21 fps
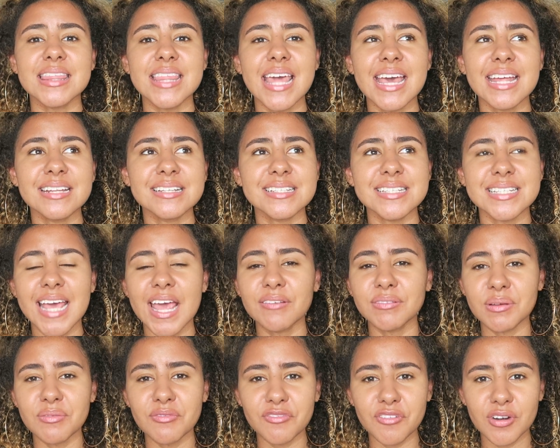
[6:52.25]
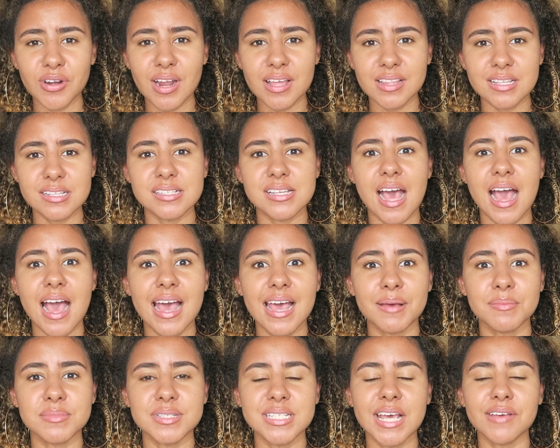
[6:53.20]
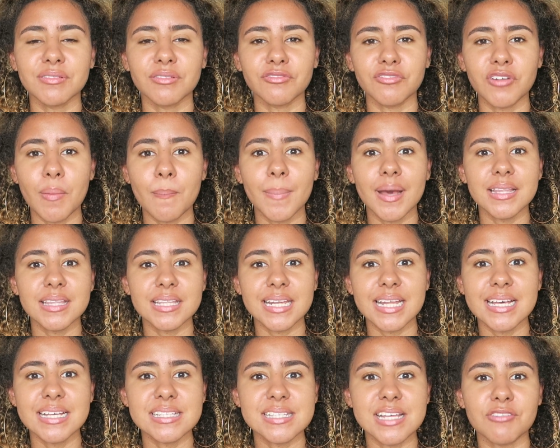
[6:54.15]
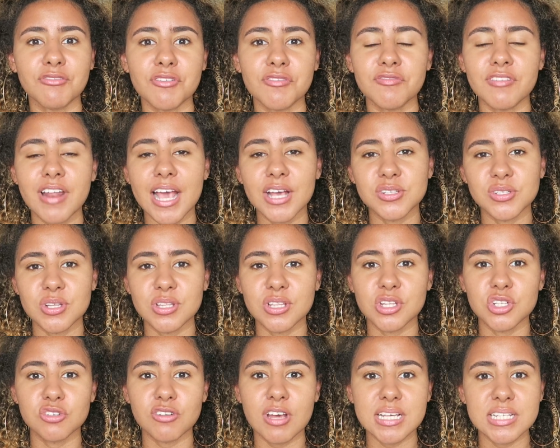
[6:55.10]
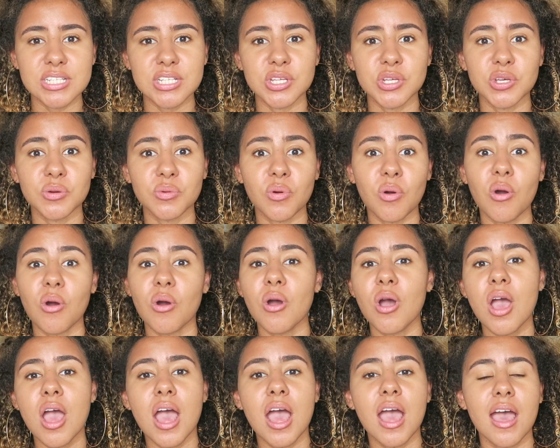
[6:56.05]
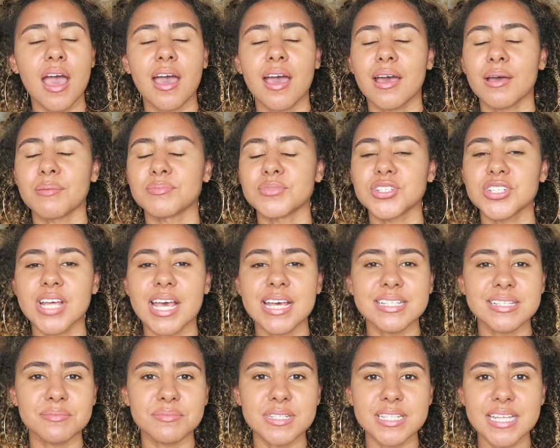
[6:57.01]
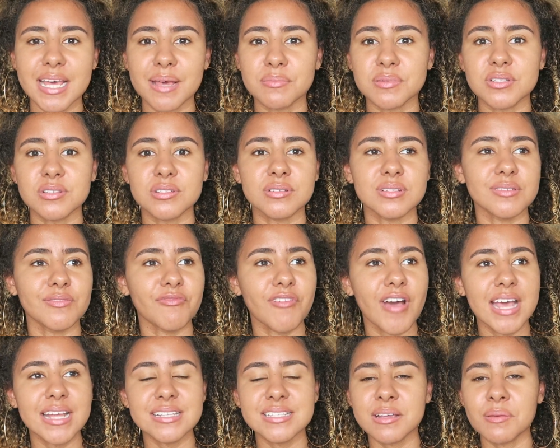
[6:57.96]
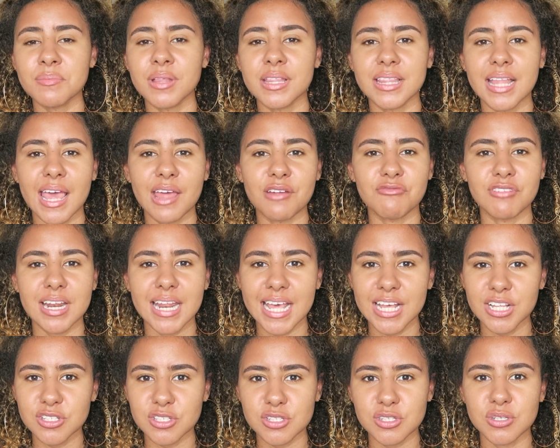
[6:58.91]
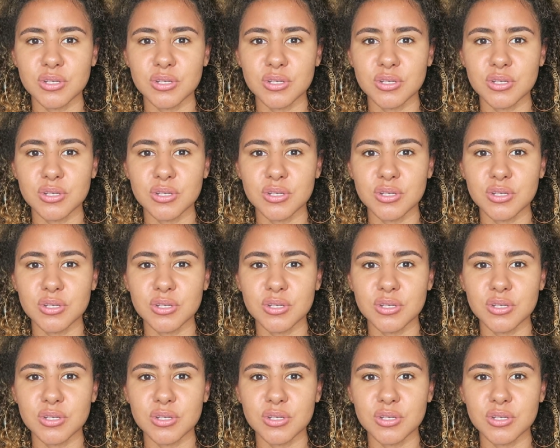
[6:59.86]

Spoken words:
then save them for another time, save them for a month later, reflect on the dress that you wore, share some tips, find something that it relates